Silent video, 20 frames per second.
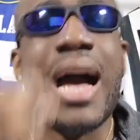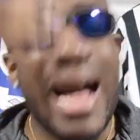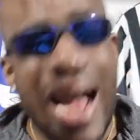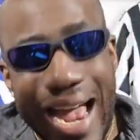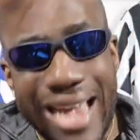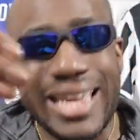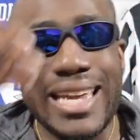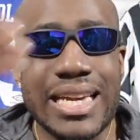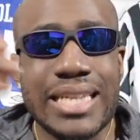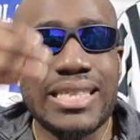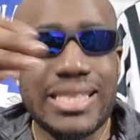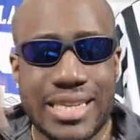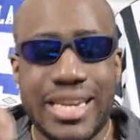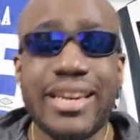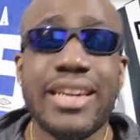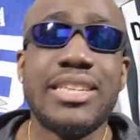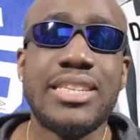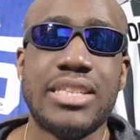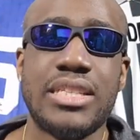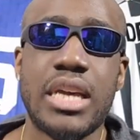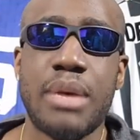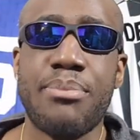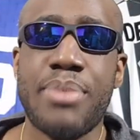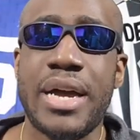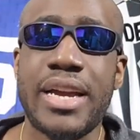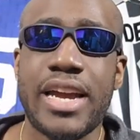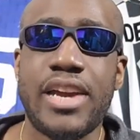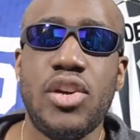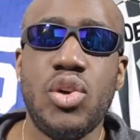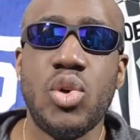I can take a step
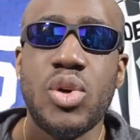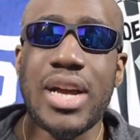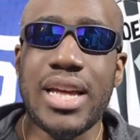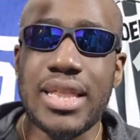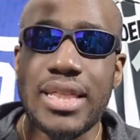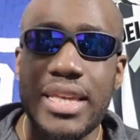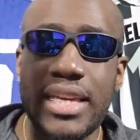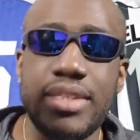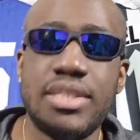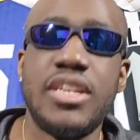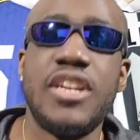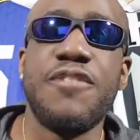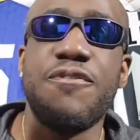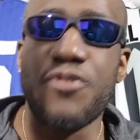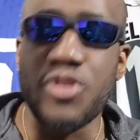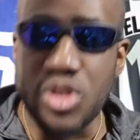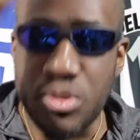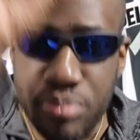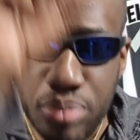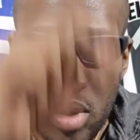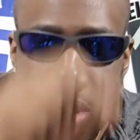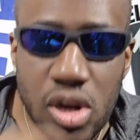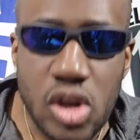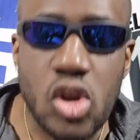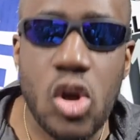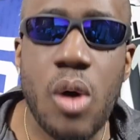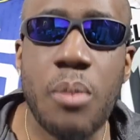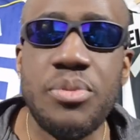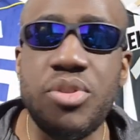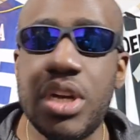back and look at things in a
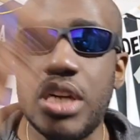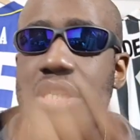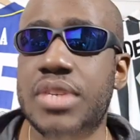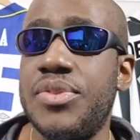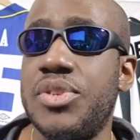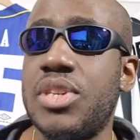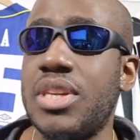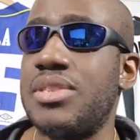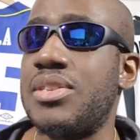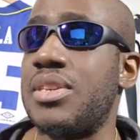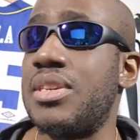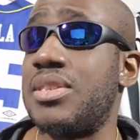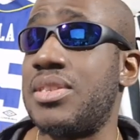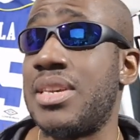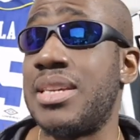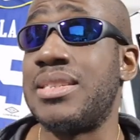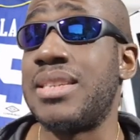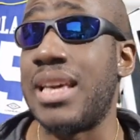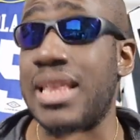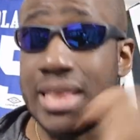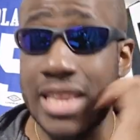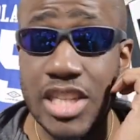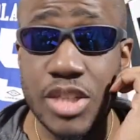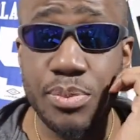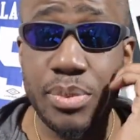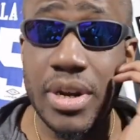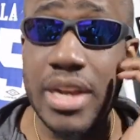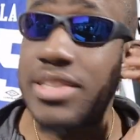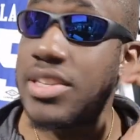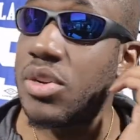footballing objective sense and says that these
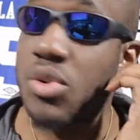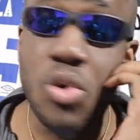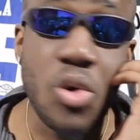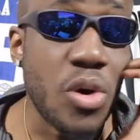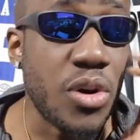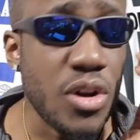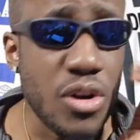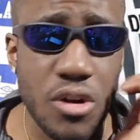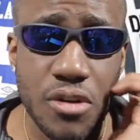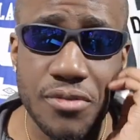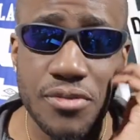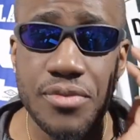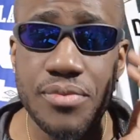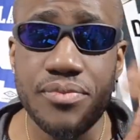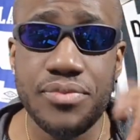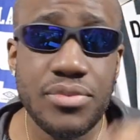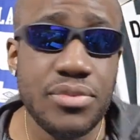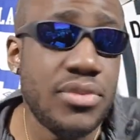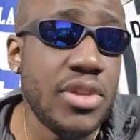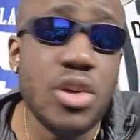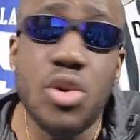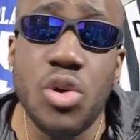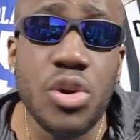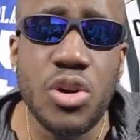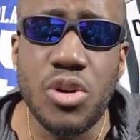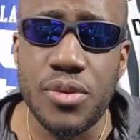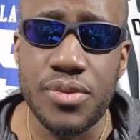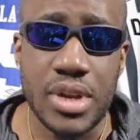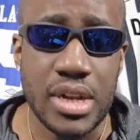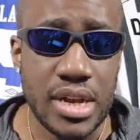players are not good enough. They're not good
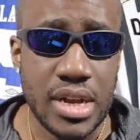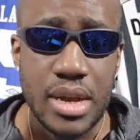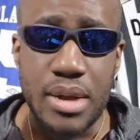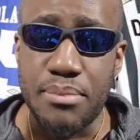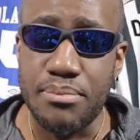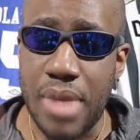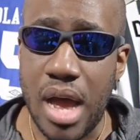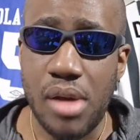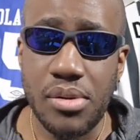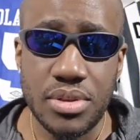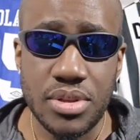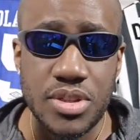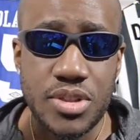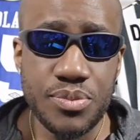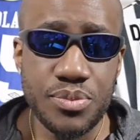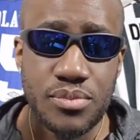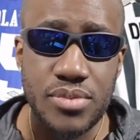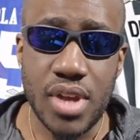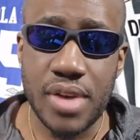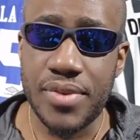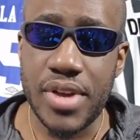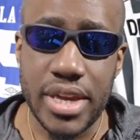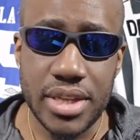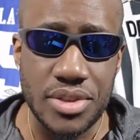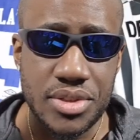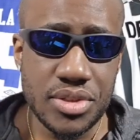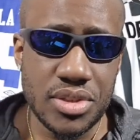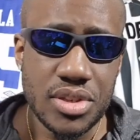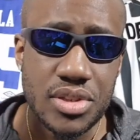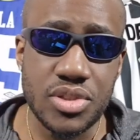enough. Mount,
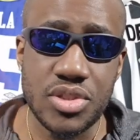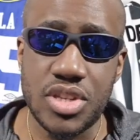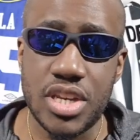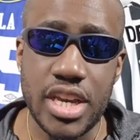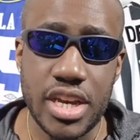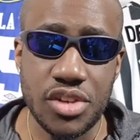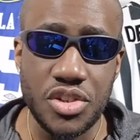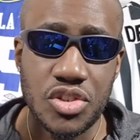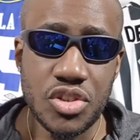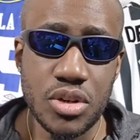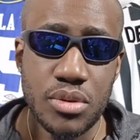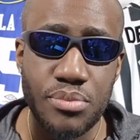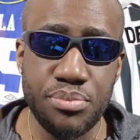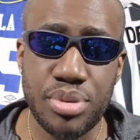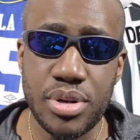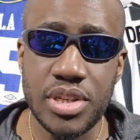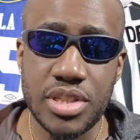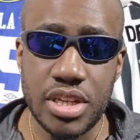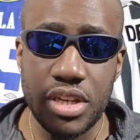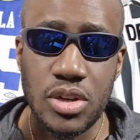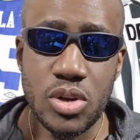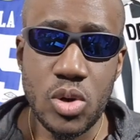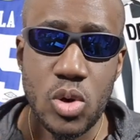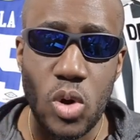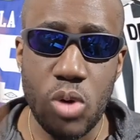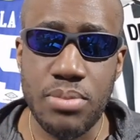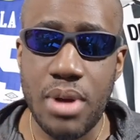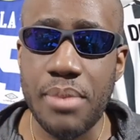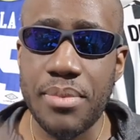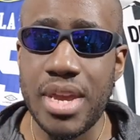Havertz, Ziyech, Pulisic,
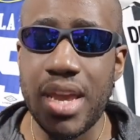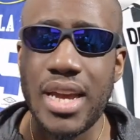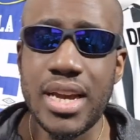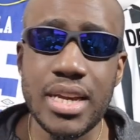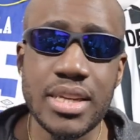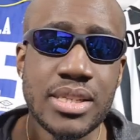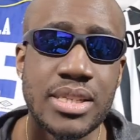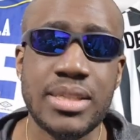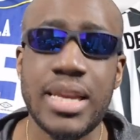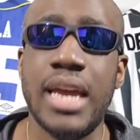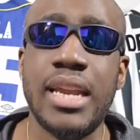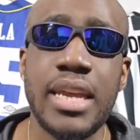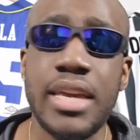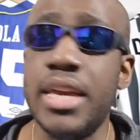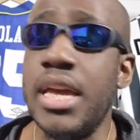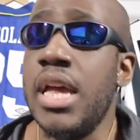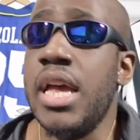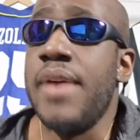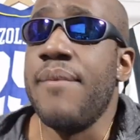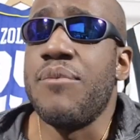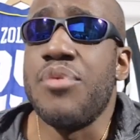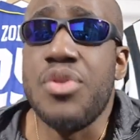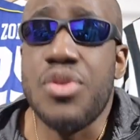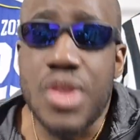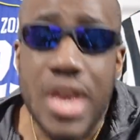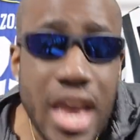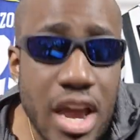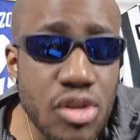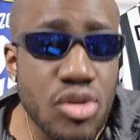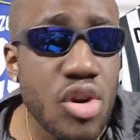Aubameyang, Sterling,
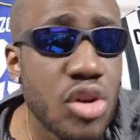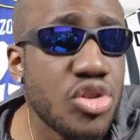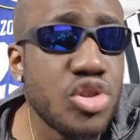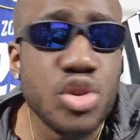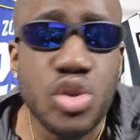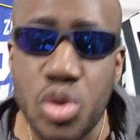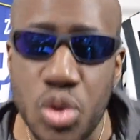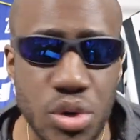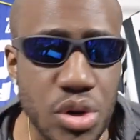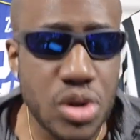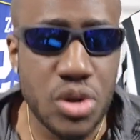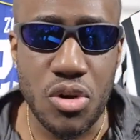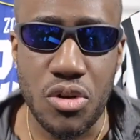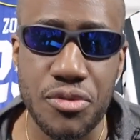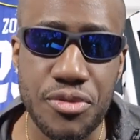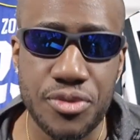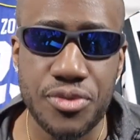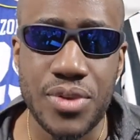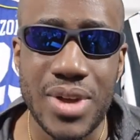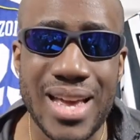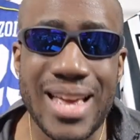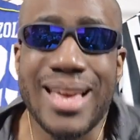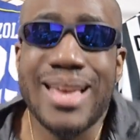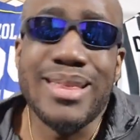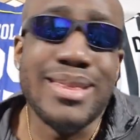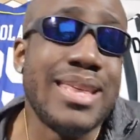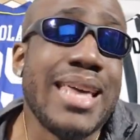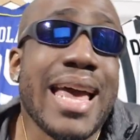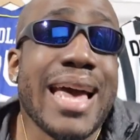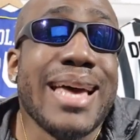they are not good enough.
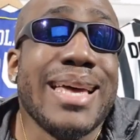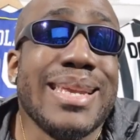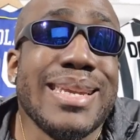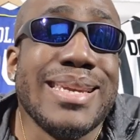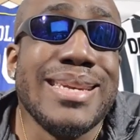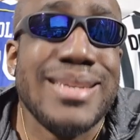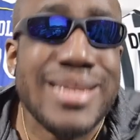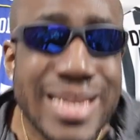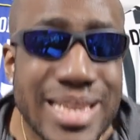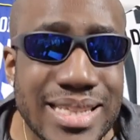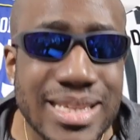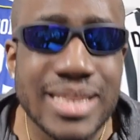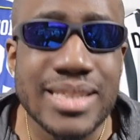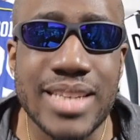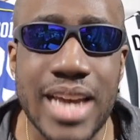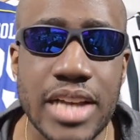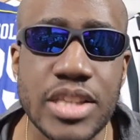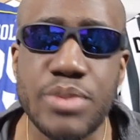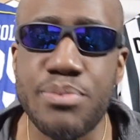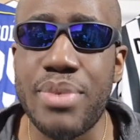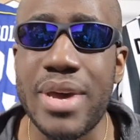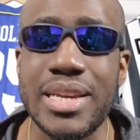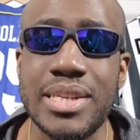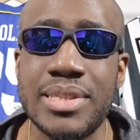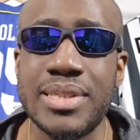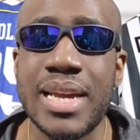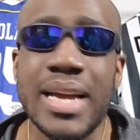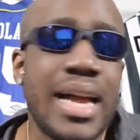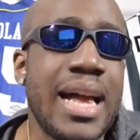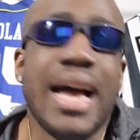They are decent at
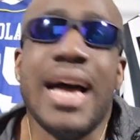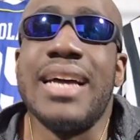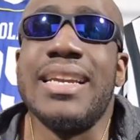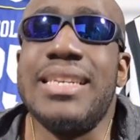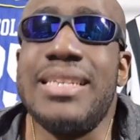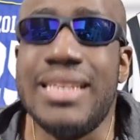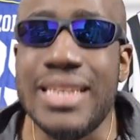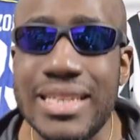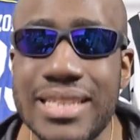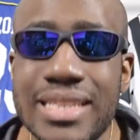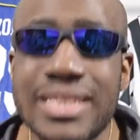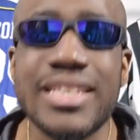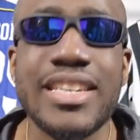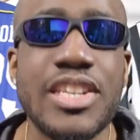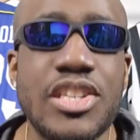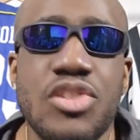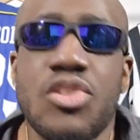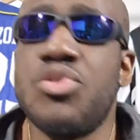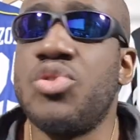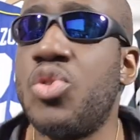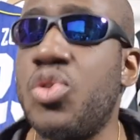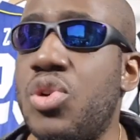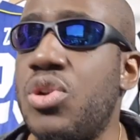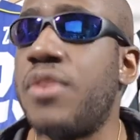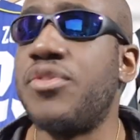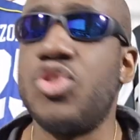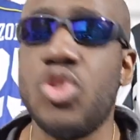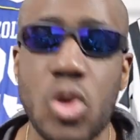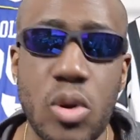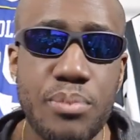best. And decent is not good
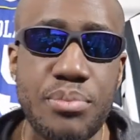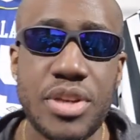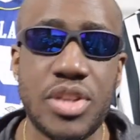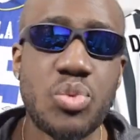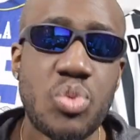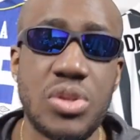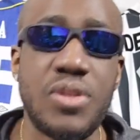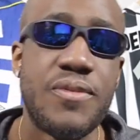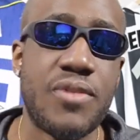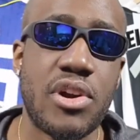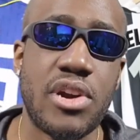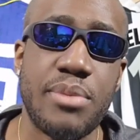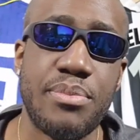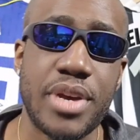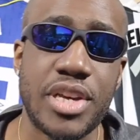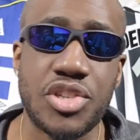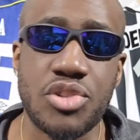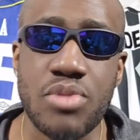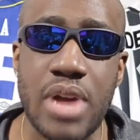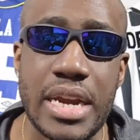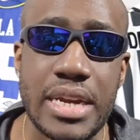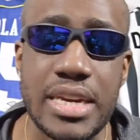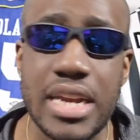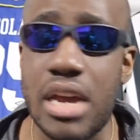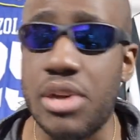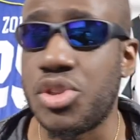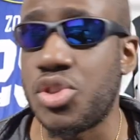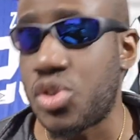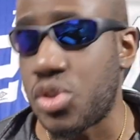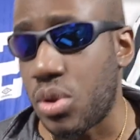enough to compete with the very best right
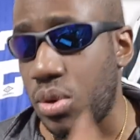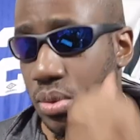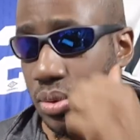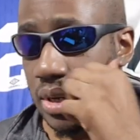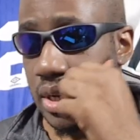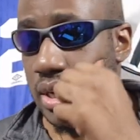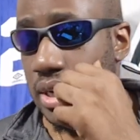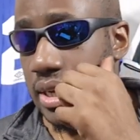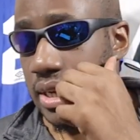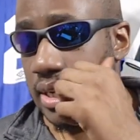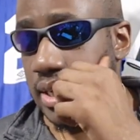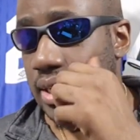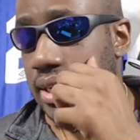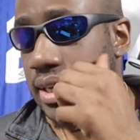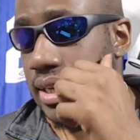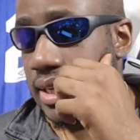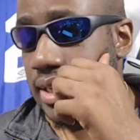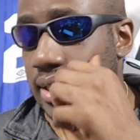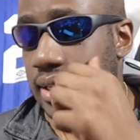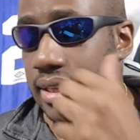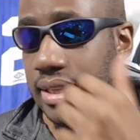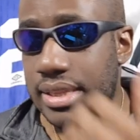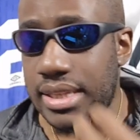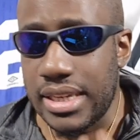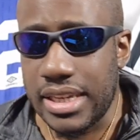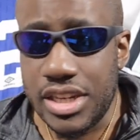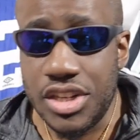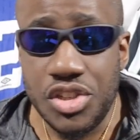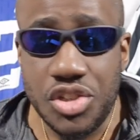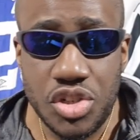now. So
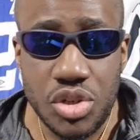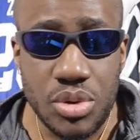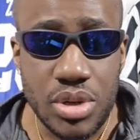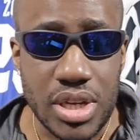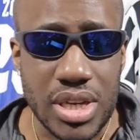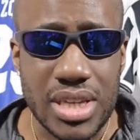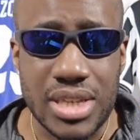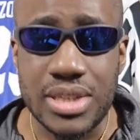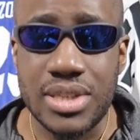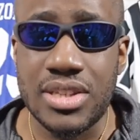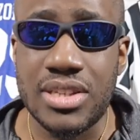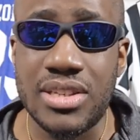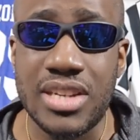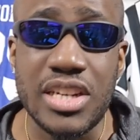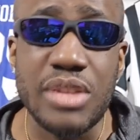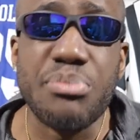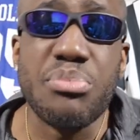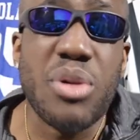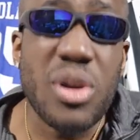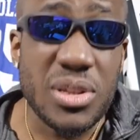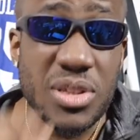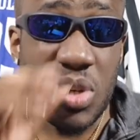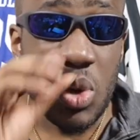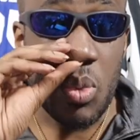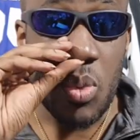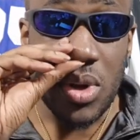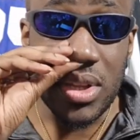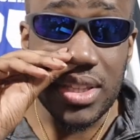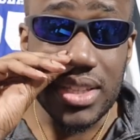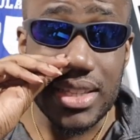the issue is, did Potter
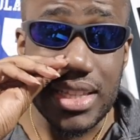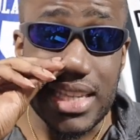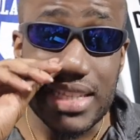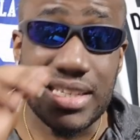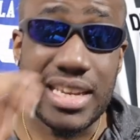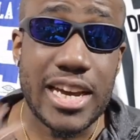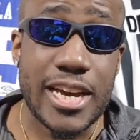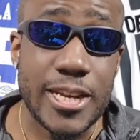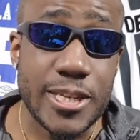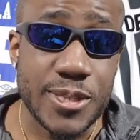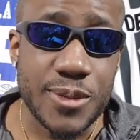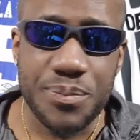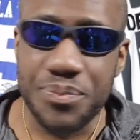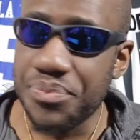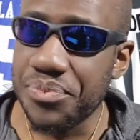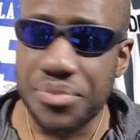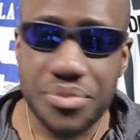want these guys?